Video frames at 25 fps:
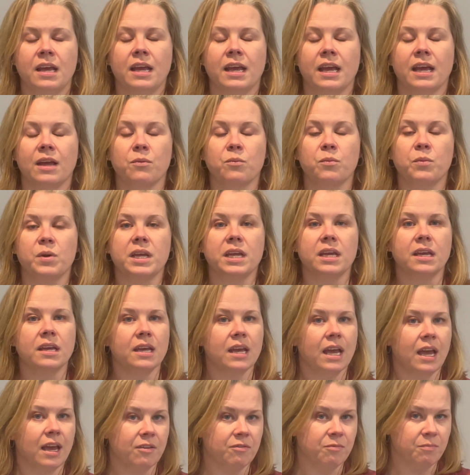and we
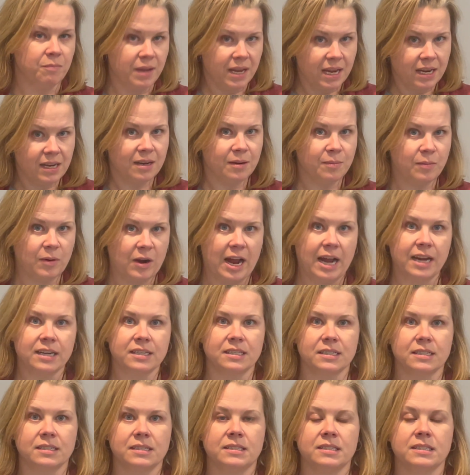have made it a
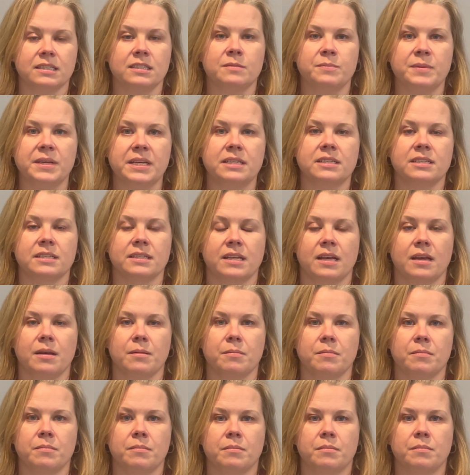practice to speak to
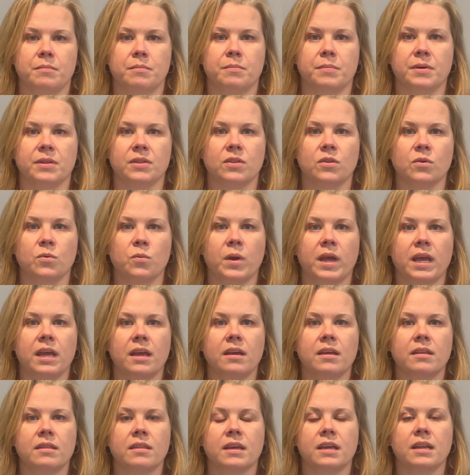them. But the
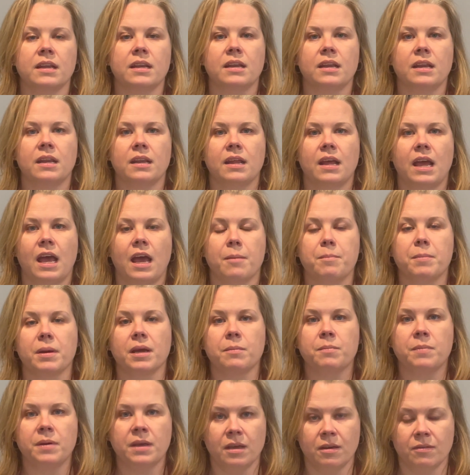way that
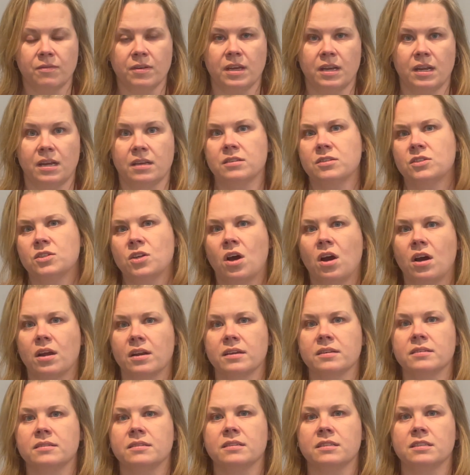Epic Pivot has taught
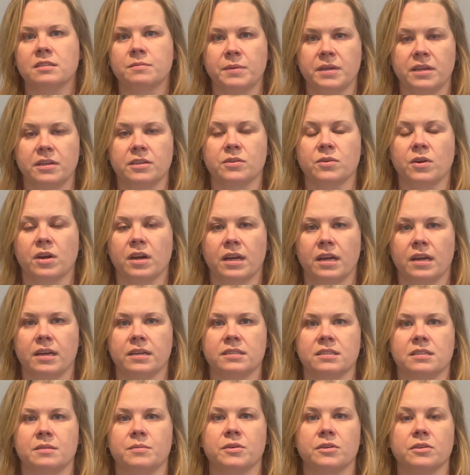us to speak to our
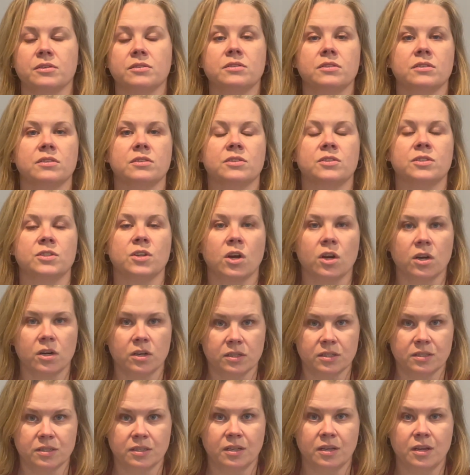customers, to
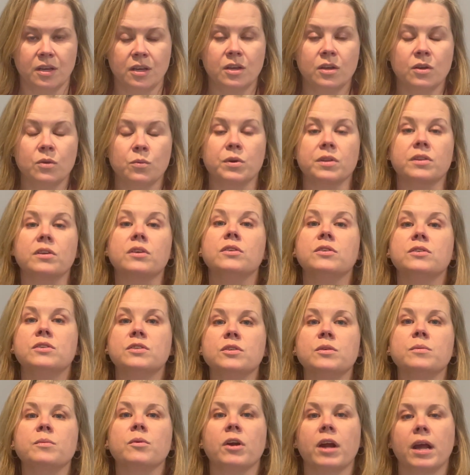start with
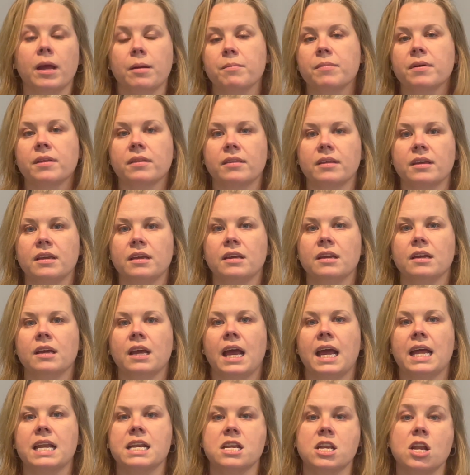consumer empathy
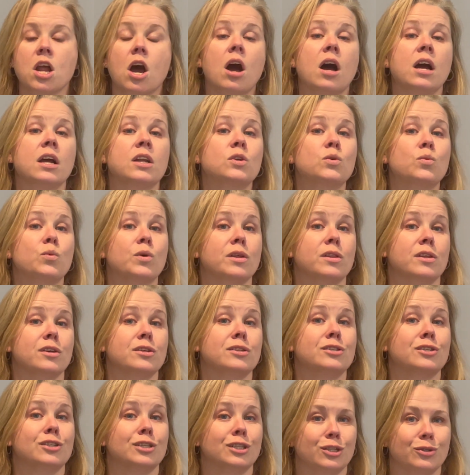and not with a
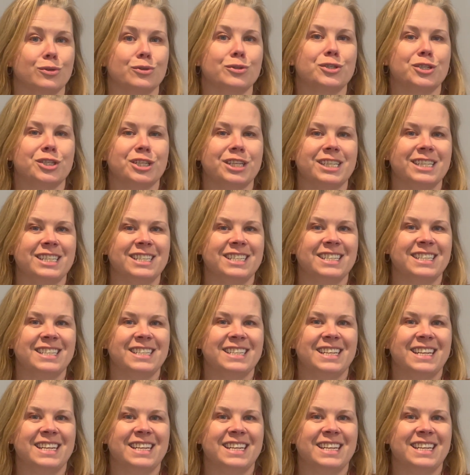solution